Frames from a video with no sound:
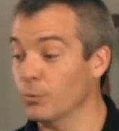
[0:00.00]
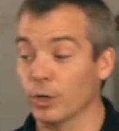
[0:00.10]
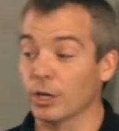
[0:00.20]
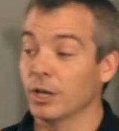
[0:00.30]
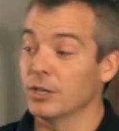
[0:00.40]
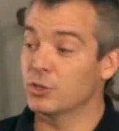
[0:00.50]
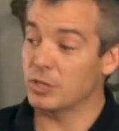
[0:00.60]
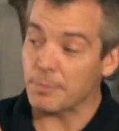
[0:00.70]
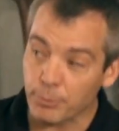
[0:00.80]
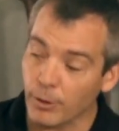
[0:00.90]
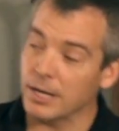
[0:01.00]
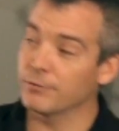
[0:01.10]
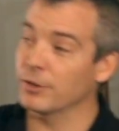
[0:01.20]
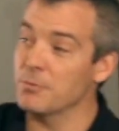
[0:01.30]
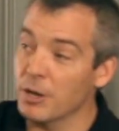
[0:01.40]
we're separating
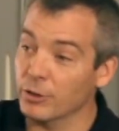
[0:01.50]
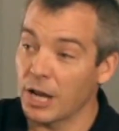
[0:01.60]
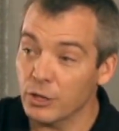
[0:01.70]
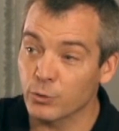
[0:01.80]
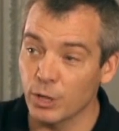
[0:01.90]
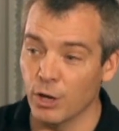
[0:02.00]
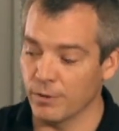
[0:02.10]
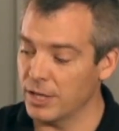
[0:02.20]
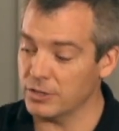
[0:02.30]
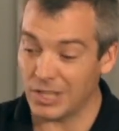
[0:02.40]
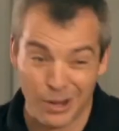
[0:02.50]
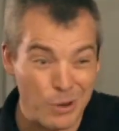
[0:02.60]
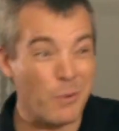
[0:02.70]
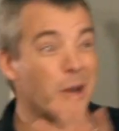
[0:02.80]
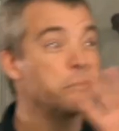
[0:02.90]
from the mother country over this, and
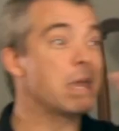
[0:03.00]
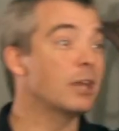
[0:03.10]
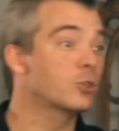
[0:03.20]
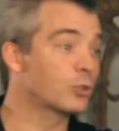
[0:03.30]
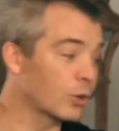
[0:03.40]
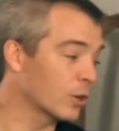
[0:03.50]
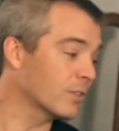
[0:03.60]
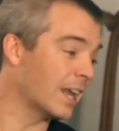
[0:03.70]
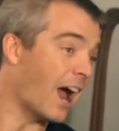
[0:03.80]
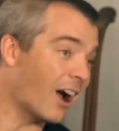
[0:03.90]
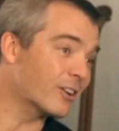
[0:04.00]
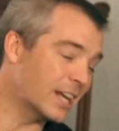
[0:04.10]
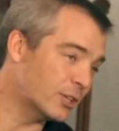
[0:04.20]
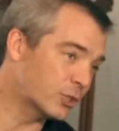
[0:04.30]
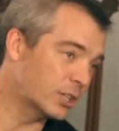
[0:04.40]
we want to make sure that our
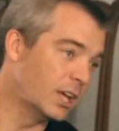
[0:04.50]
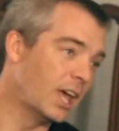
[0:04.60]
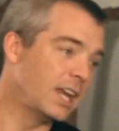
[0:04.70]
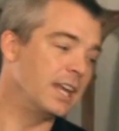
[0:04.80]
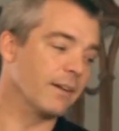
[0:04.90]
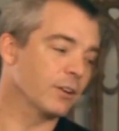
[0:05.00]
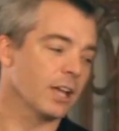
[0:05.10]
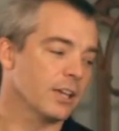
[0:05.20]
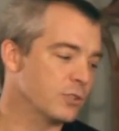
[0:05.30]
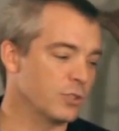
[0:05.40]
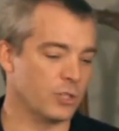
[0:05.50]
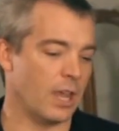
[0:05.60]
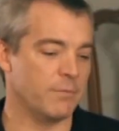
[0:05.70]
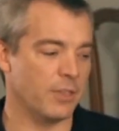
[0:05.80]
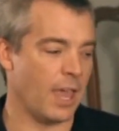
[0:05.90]
nation never does the
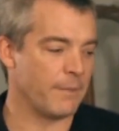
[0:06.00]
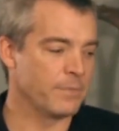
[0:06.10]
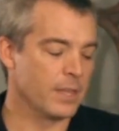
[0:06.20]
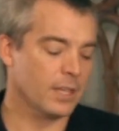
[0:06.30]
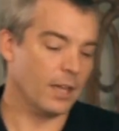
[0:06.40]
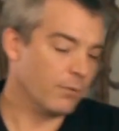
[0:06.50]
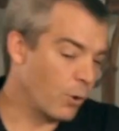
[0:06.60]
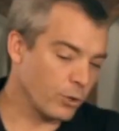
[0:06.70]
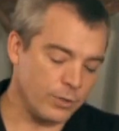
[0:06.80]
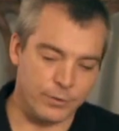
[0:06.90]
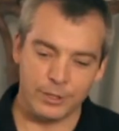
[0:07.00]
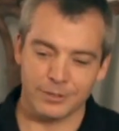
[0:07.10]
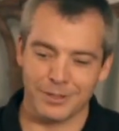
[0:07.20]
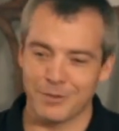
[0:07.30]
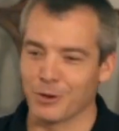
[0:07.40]
same thing. Now, of course, if
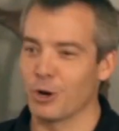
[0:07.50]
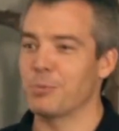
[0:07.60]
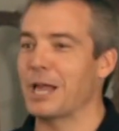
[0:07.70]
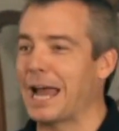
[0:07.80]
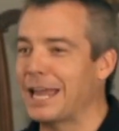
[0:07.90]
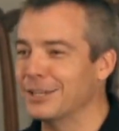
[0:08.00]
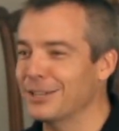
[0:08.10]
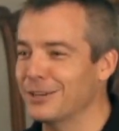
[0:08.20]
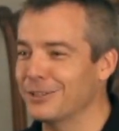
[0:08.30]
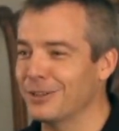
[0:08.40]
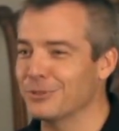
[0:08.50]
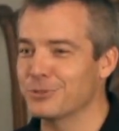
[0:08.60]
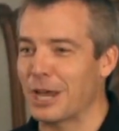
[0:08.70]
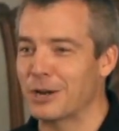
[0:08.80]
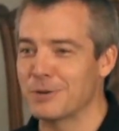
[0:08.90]
you, if you grew up like I did on, on
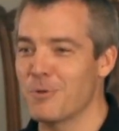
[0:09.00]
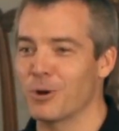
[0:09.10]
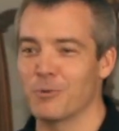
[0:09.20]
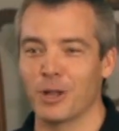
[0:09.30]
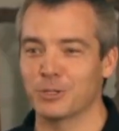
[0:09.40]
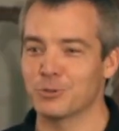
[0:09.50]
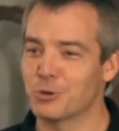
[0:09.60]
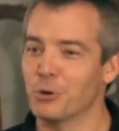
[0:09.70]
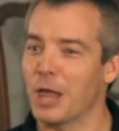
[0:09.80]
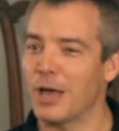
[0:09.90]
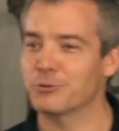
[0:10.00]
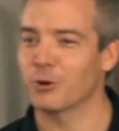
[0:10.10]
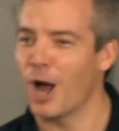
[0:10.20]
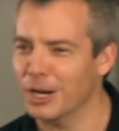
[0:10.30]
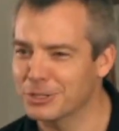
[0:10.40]
Saturday morning watching Schoolhouse
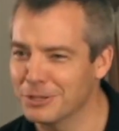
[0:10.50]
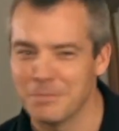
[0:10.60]
Rocks,